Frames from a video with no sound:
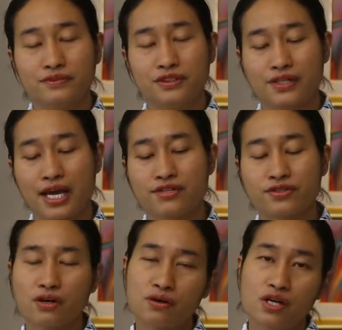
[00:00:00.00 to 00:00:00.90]
Okay,
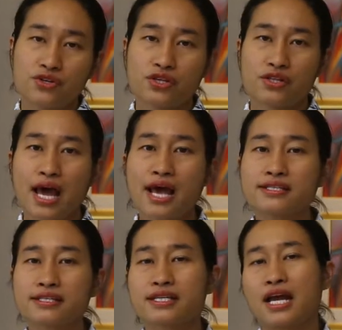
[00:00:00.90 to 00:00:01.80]
so
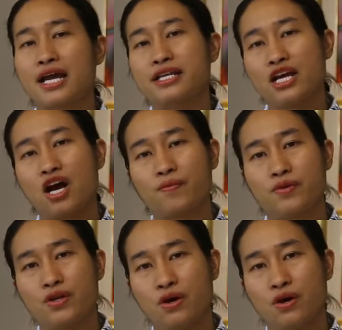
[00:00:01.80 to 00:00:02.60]
that's the idea of